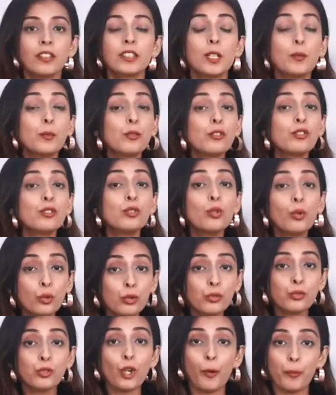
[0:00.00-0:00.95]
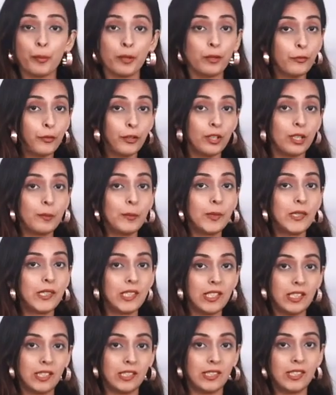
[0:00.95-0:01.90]
There was no stopping for him
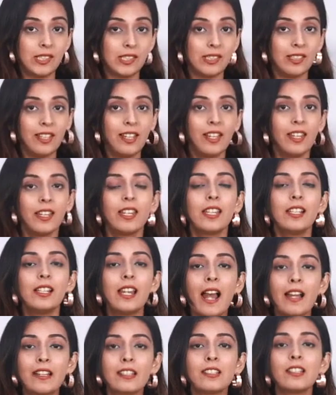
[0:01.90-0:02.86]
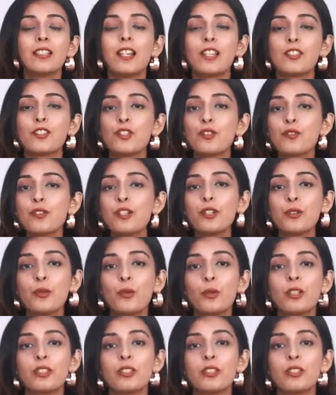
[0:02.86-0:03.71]
since. He landed a legendary role